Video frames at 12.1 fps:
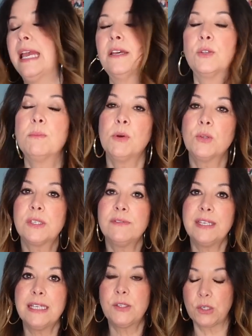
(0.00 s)
Yeah, so most of
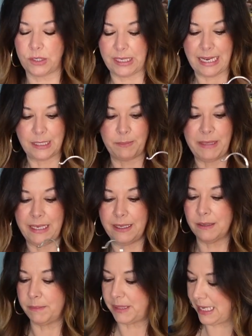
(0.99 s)
these are size
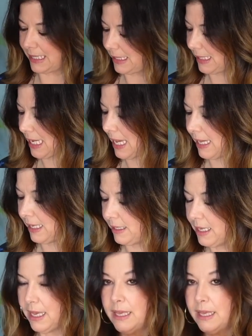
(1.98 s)
medium, size 10.